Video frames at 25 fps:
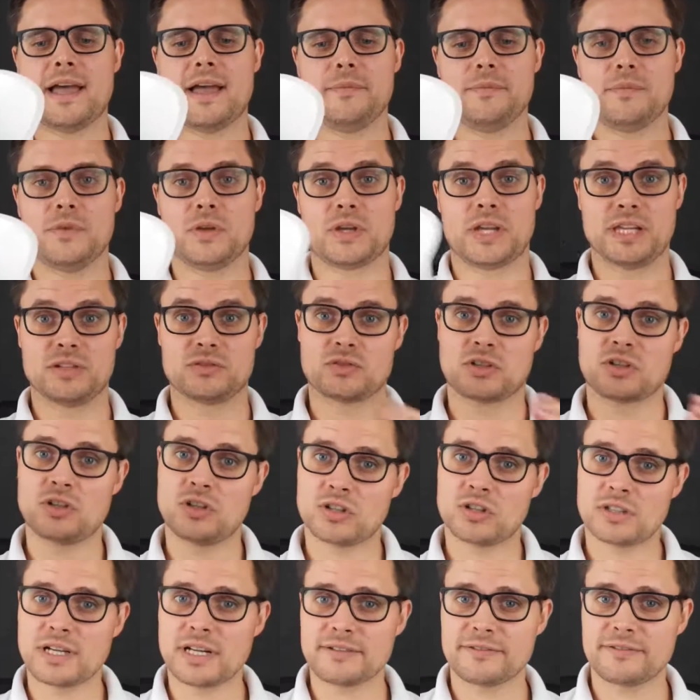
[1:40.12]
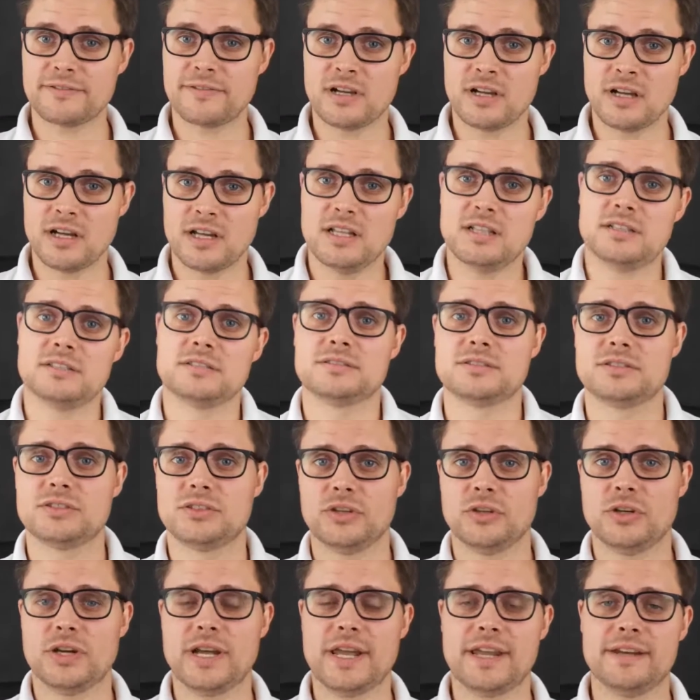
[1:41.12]
and um, you can record that
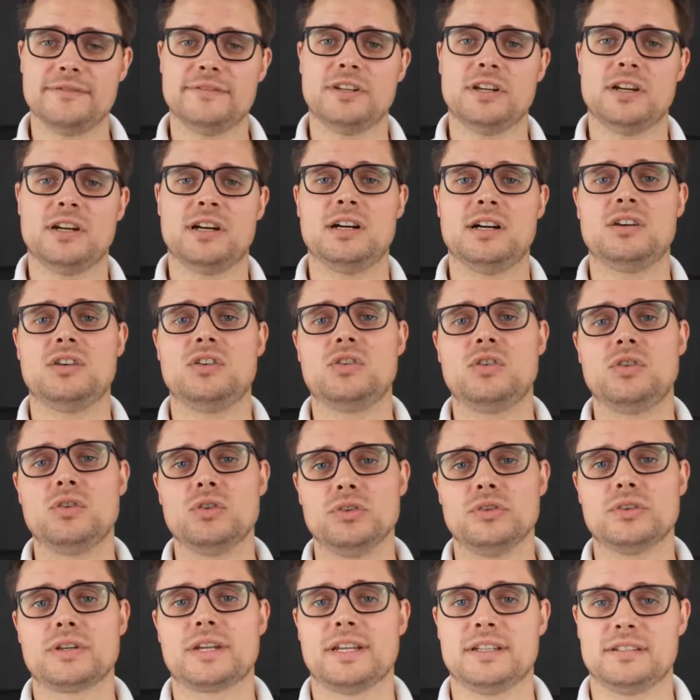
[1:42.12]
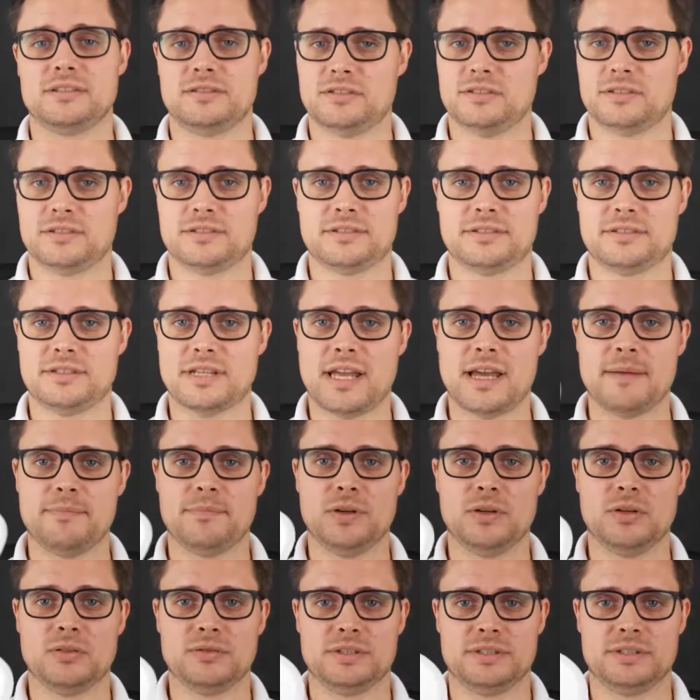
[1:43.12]
file to your NVR or you can
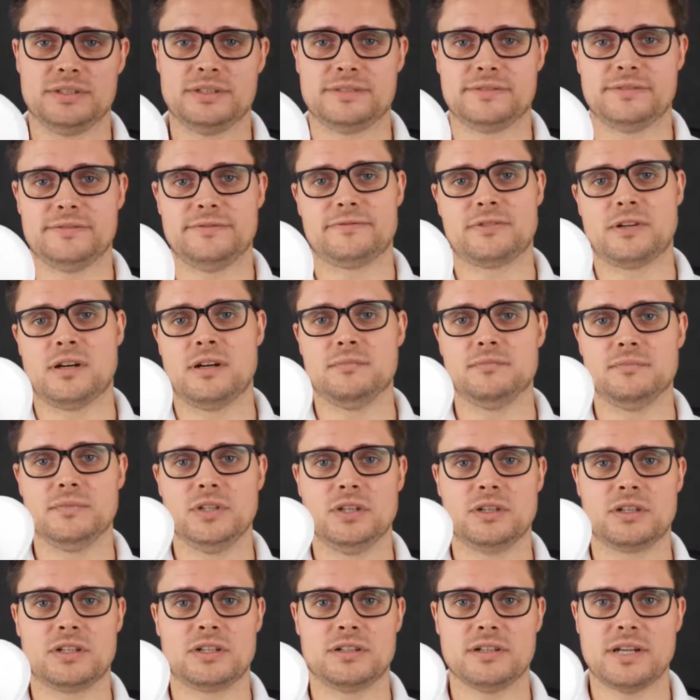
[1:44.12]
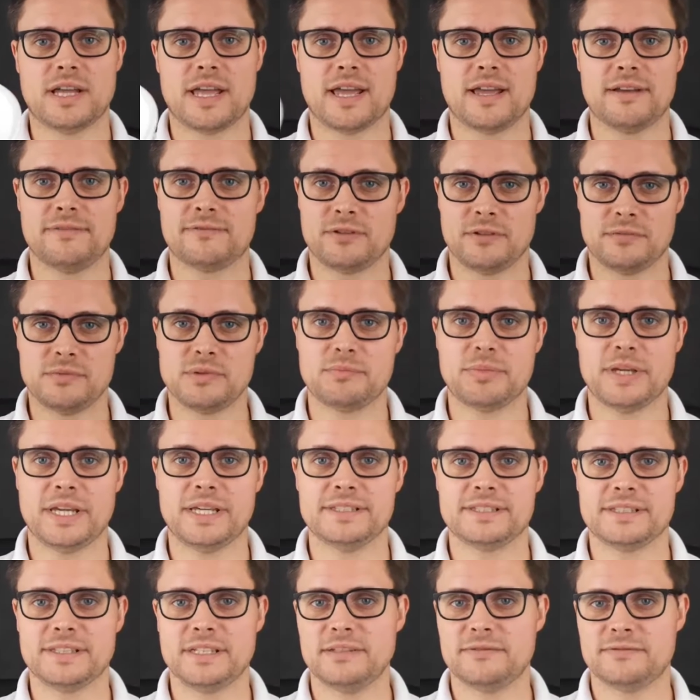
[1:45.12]
just upload this from your uh,
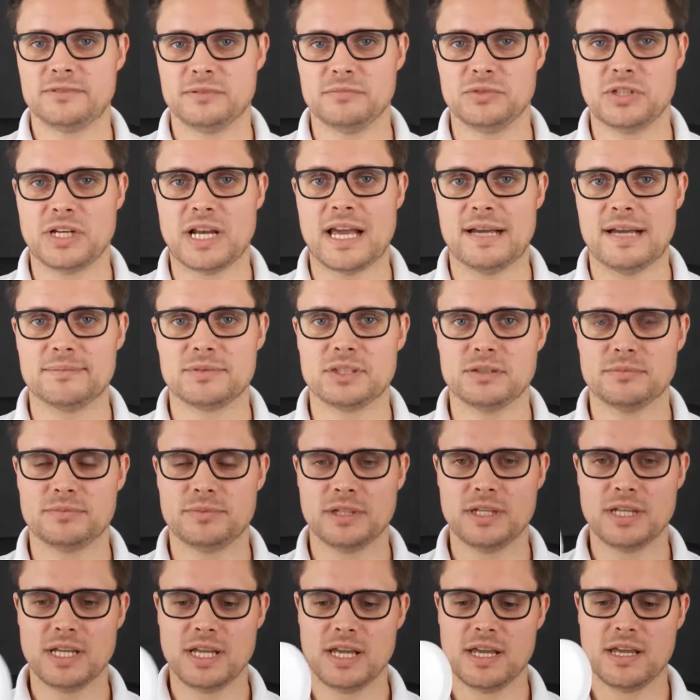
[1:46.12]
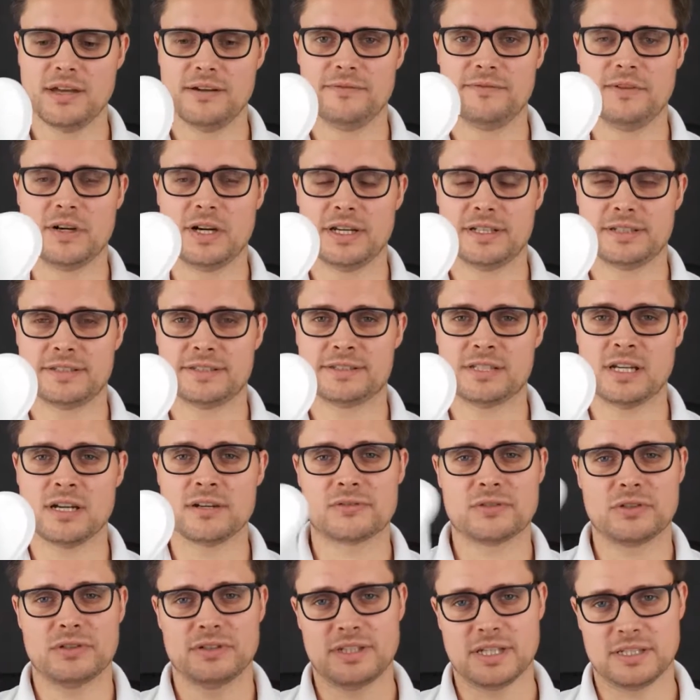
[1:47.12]
from a PC, from your laptop via
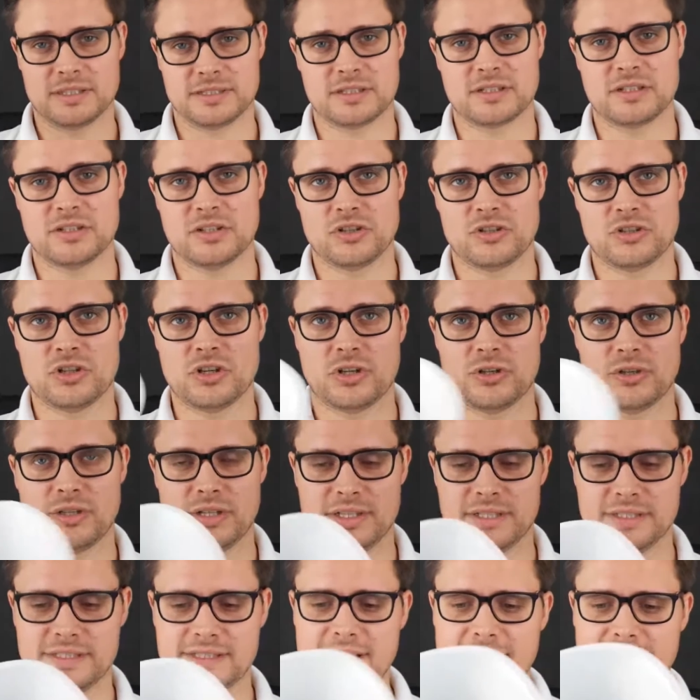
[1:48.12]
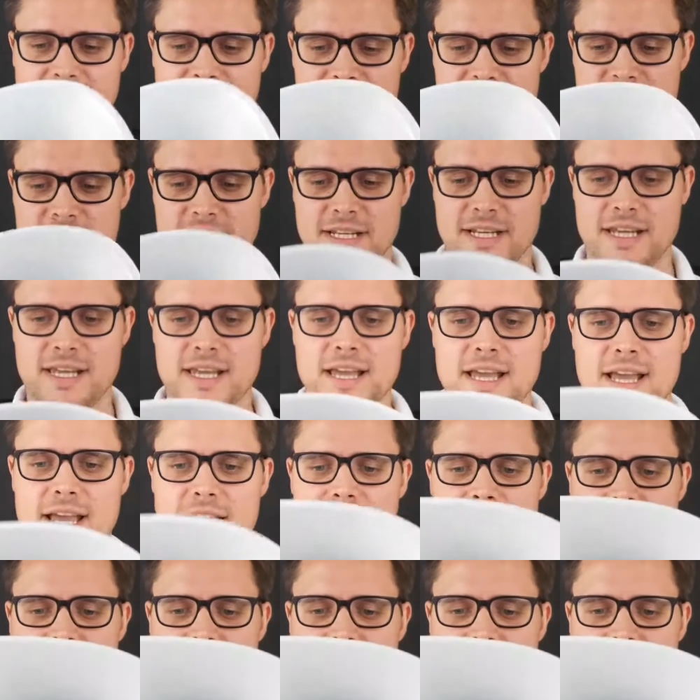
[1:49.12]
the software that's going to show you in a second.